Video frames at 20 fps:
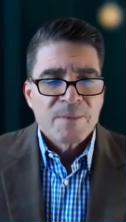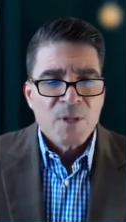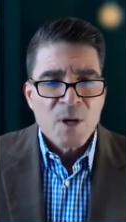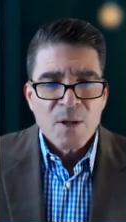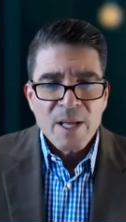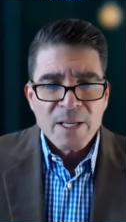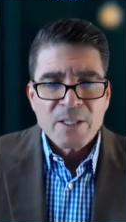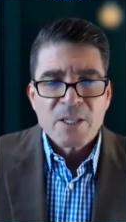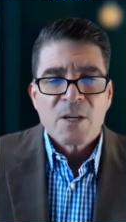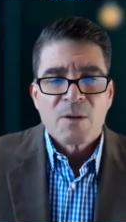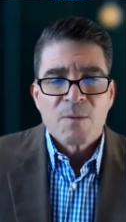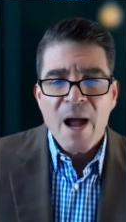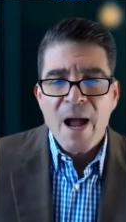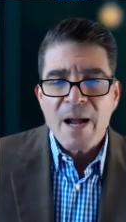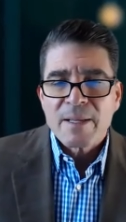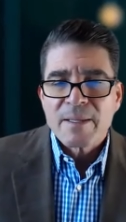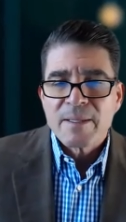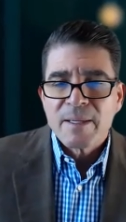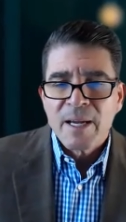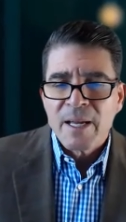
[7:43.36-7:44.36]
No, that's
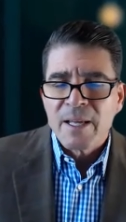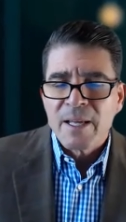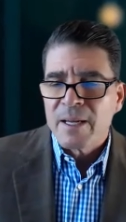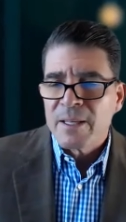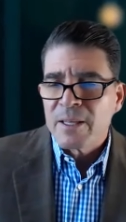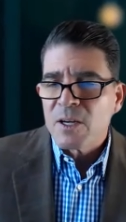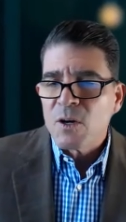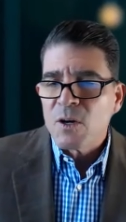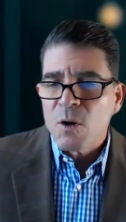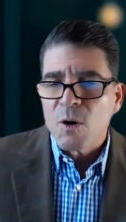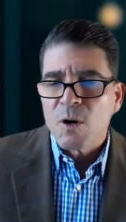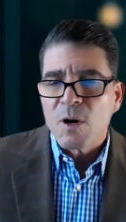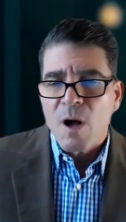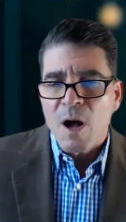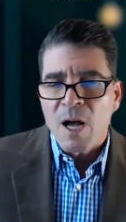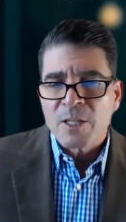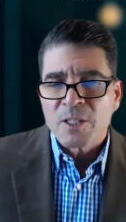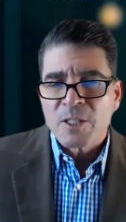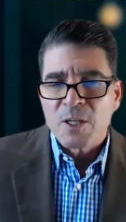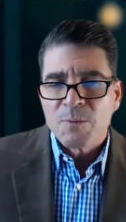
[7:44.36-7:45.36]
correct. And, and, the court
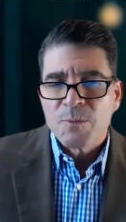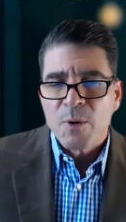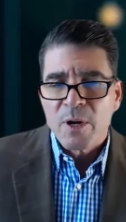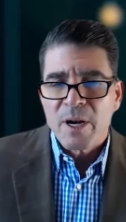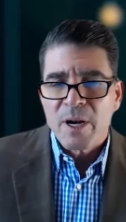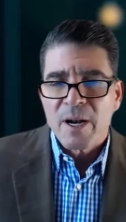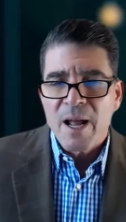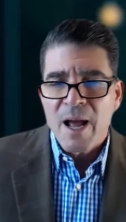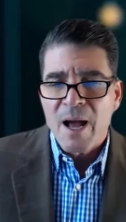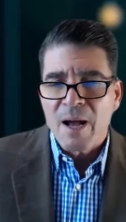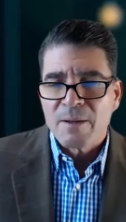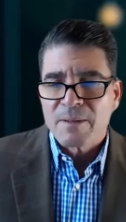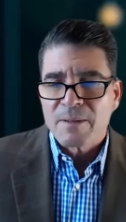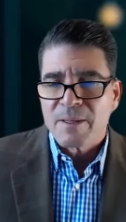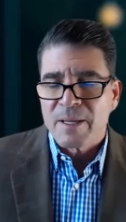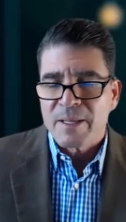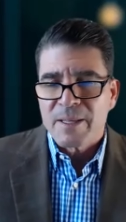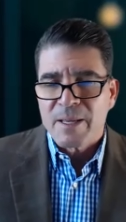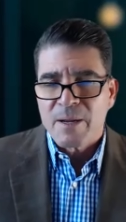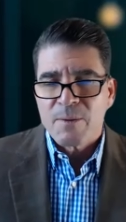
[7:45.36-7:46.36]
also pointed out
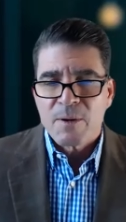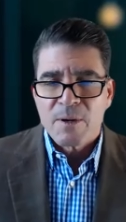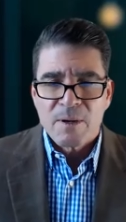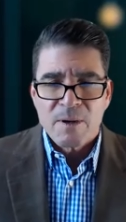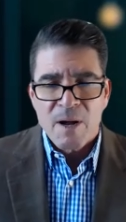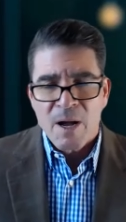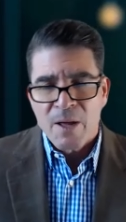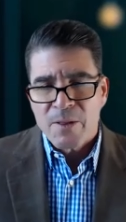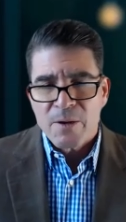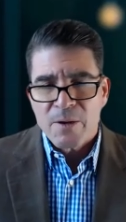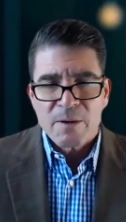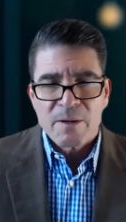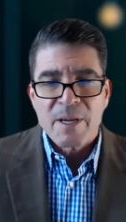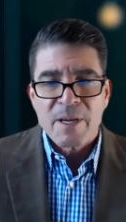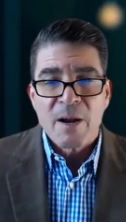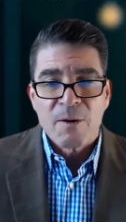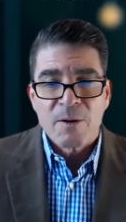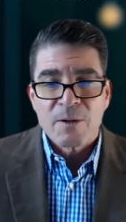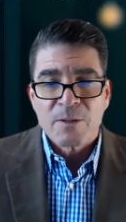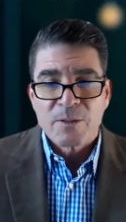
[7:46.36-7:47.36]
that there were other
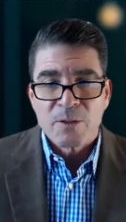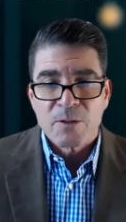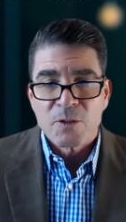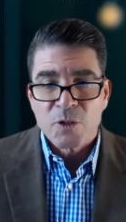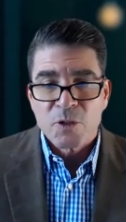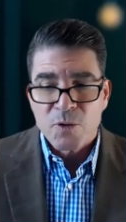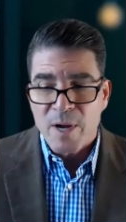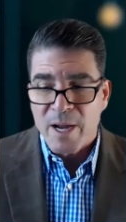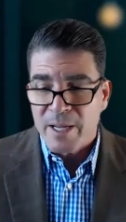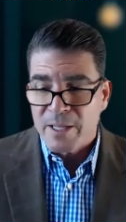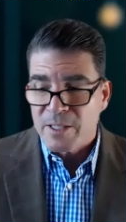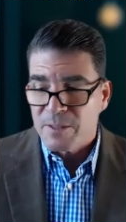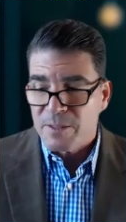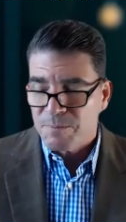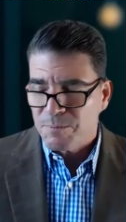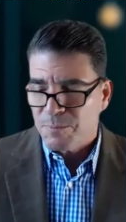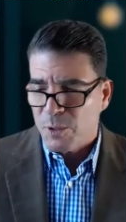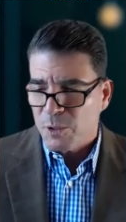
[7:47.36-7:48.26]
character traits,